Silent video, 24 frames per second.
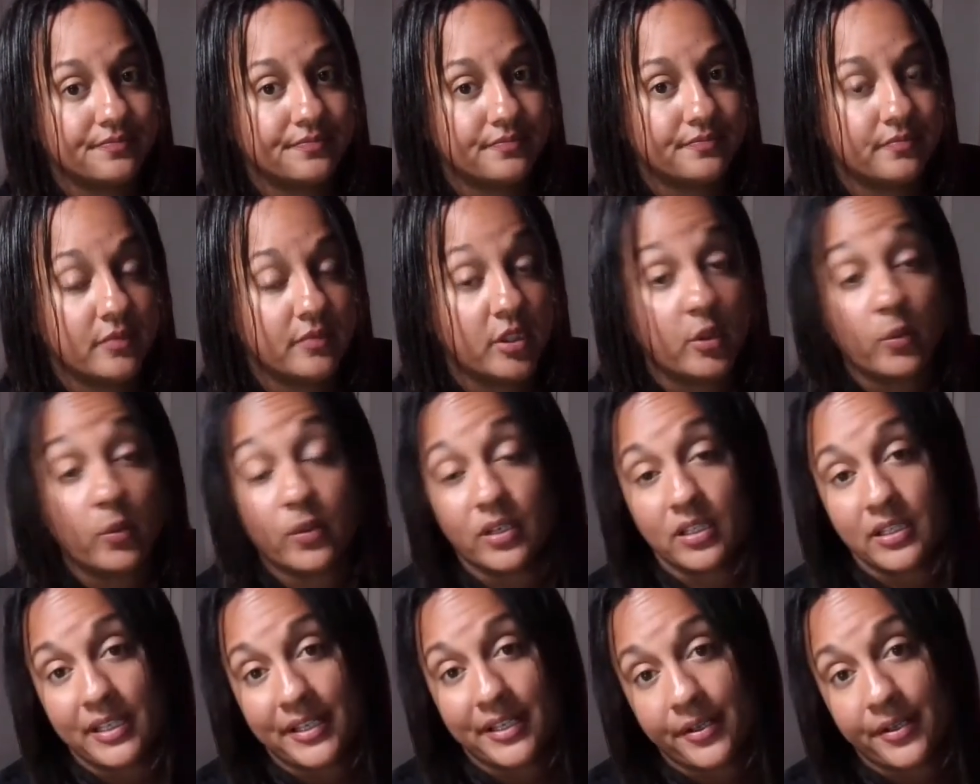You want
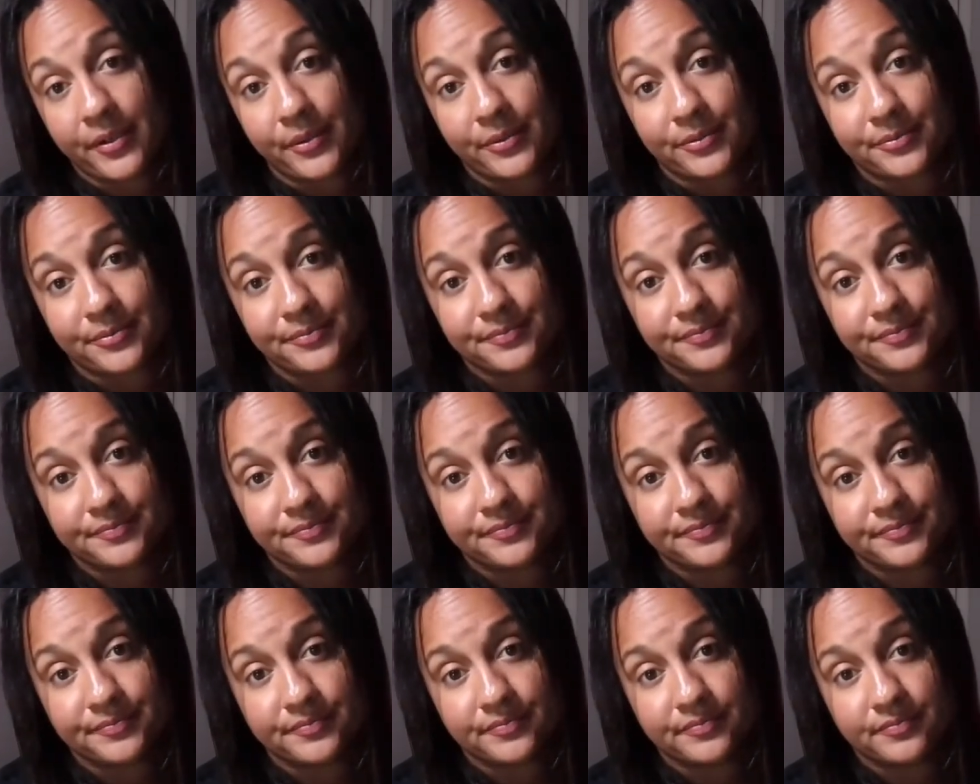to let go.
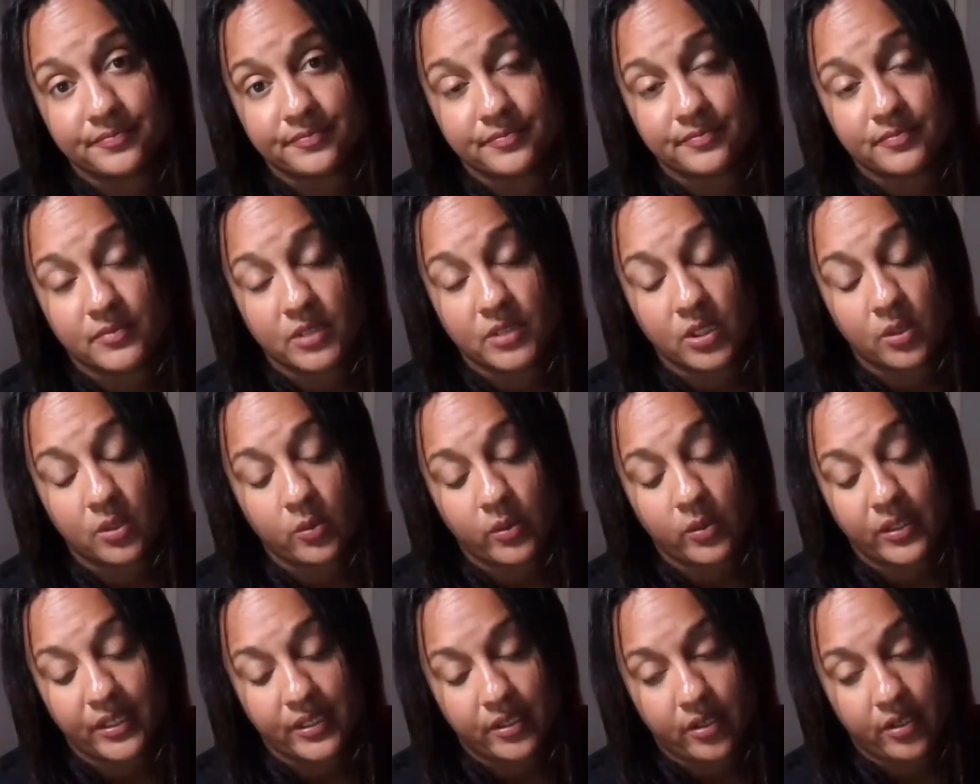You don't
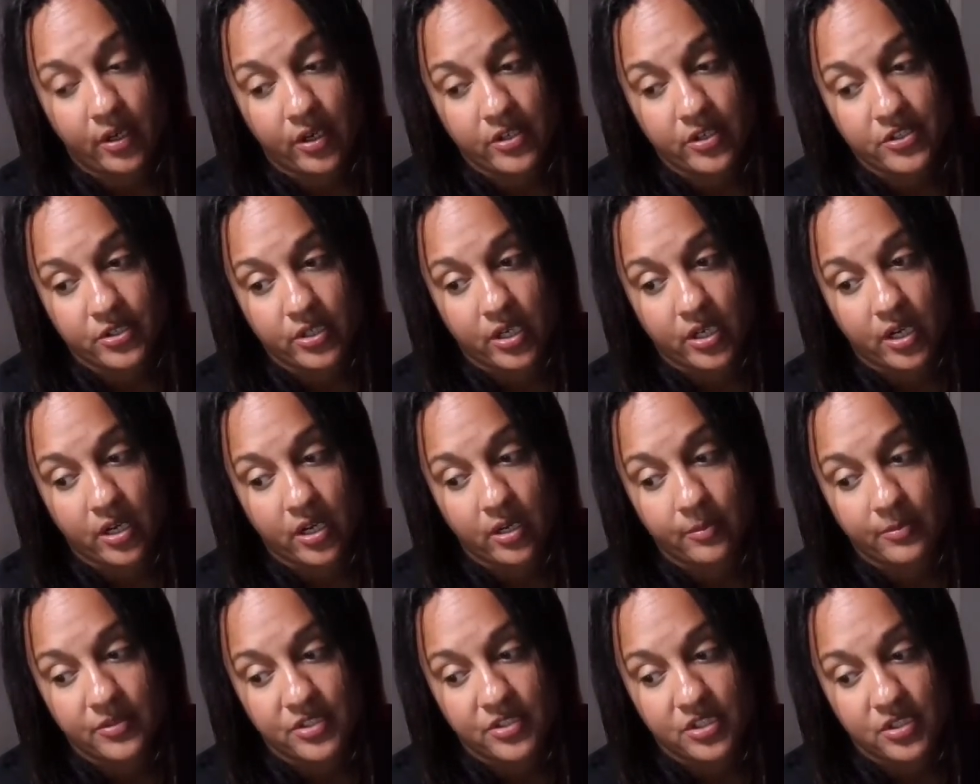want to guard your
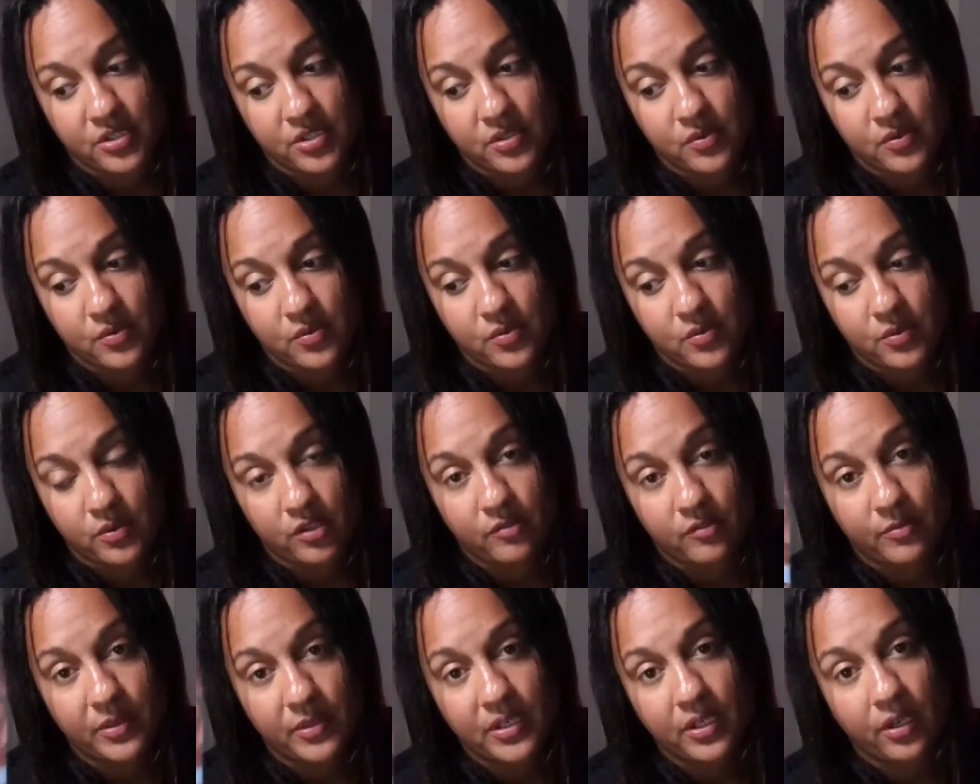heart, but
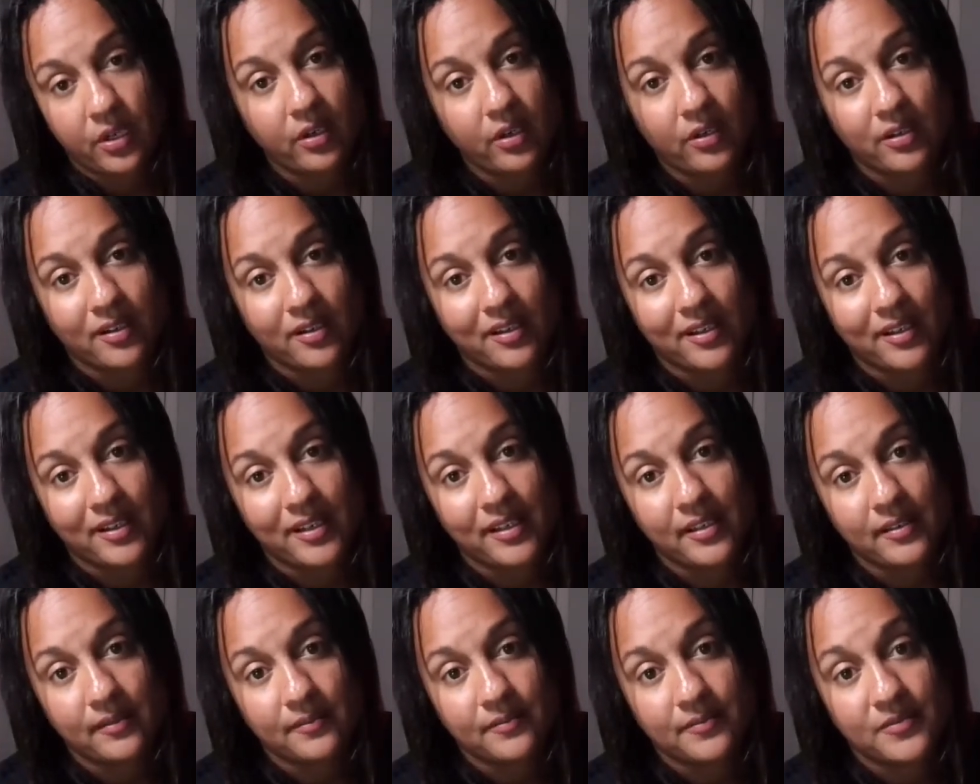you've been hurt,
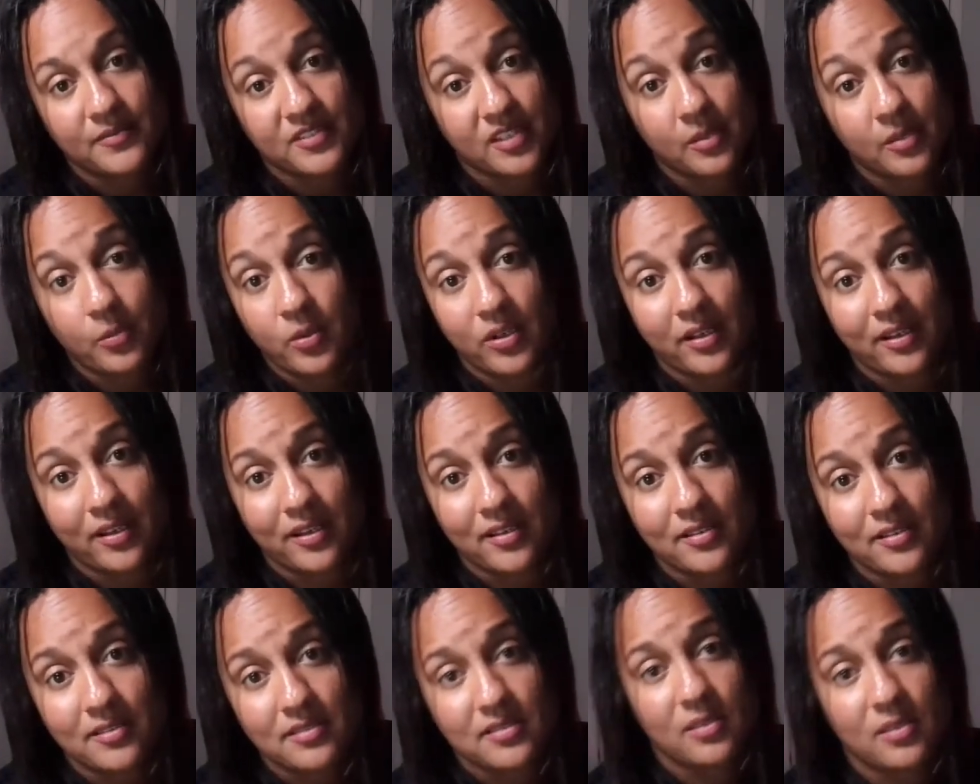honey. Someone
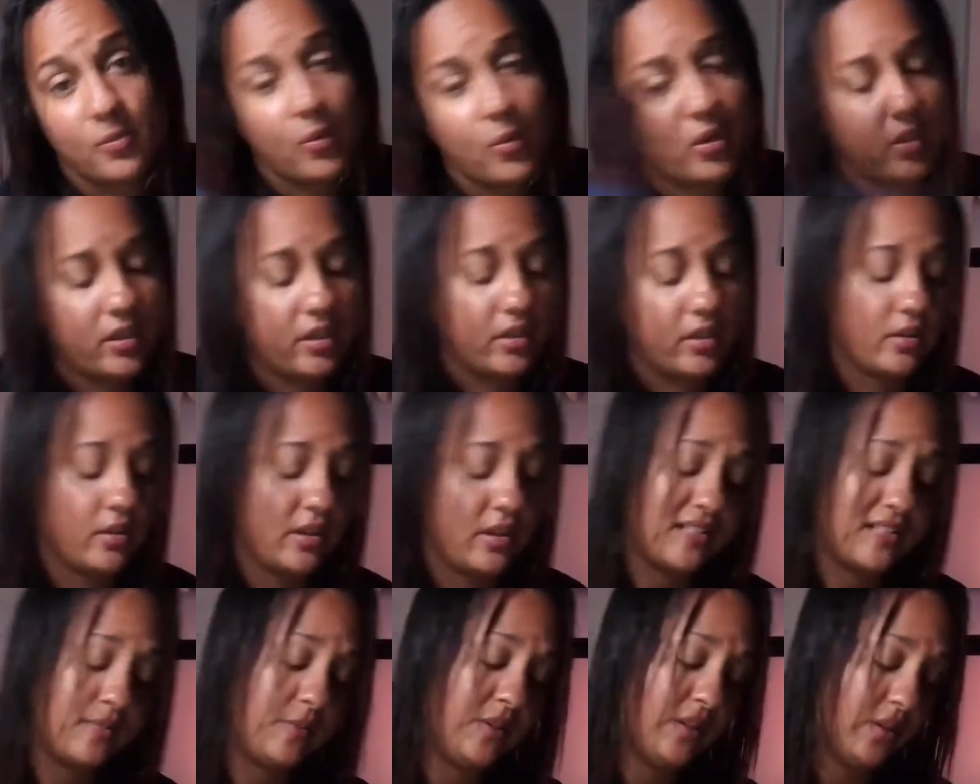has. Someone here
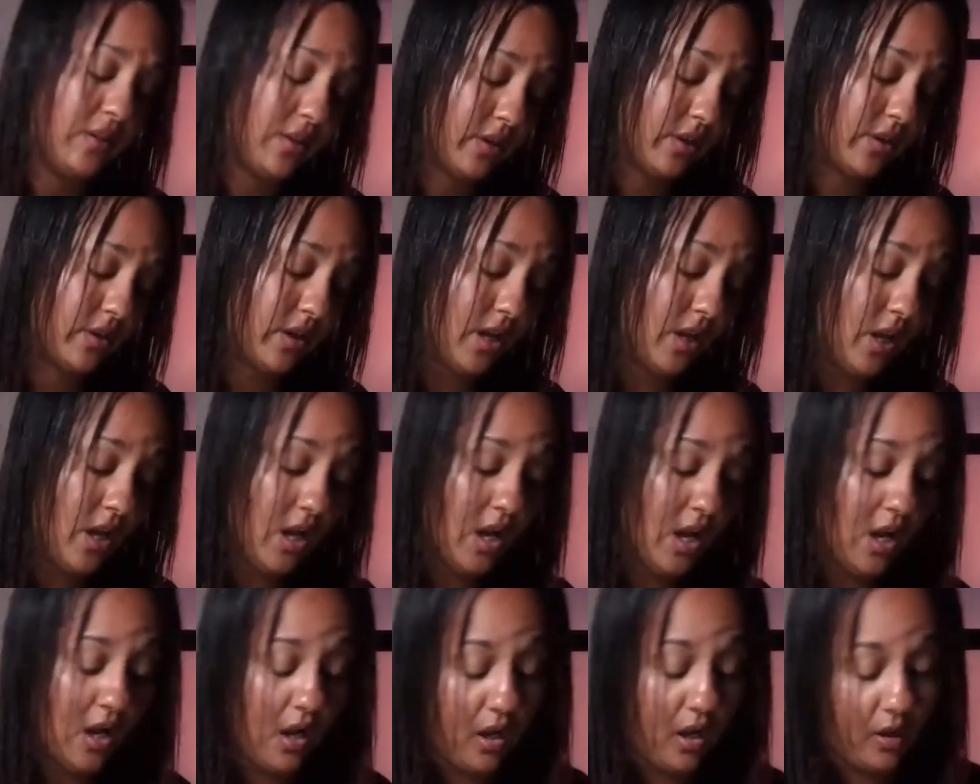has been hurt.
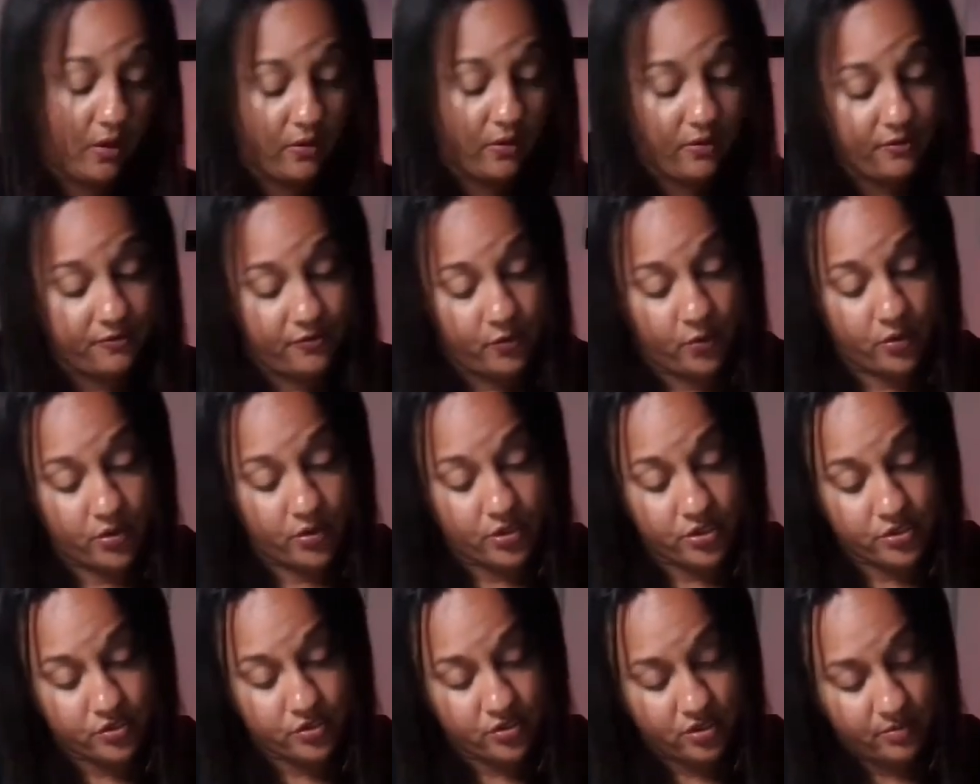All the
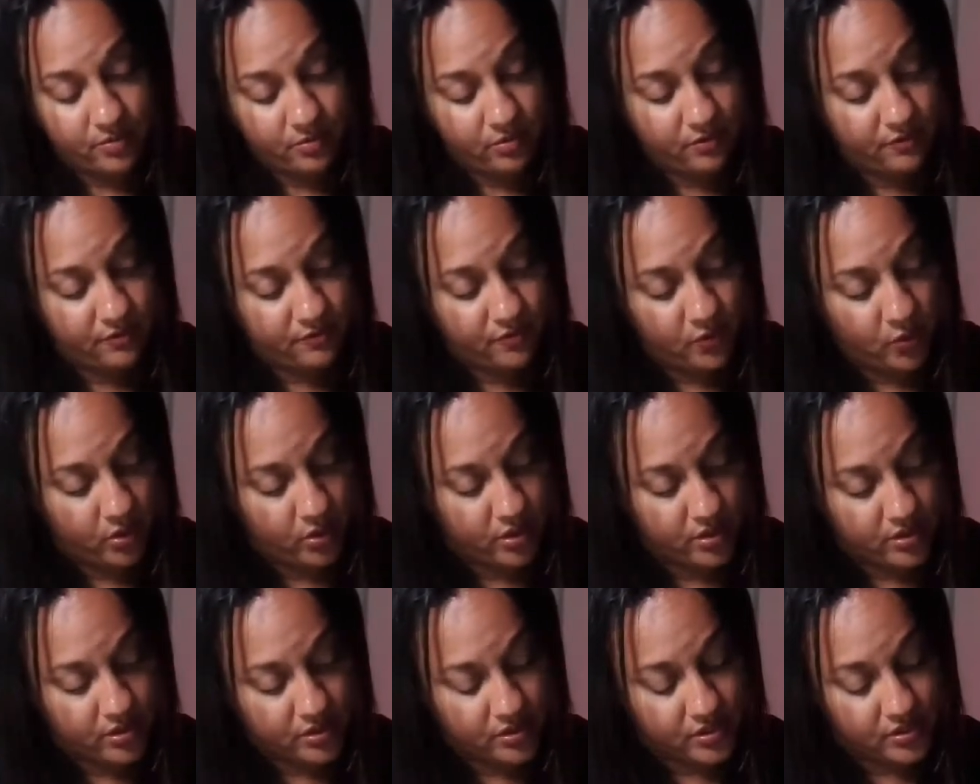fours. Triple
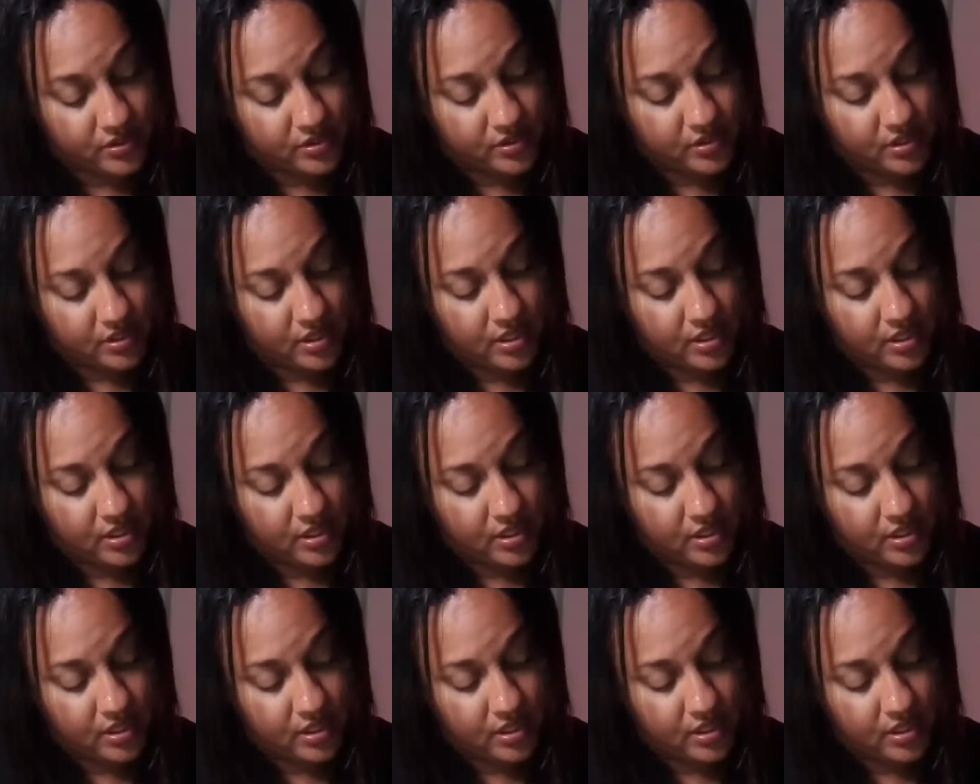fours.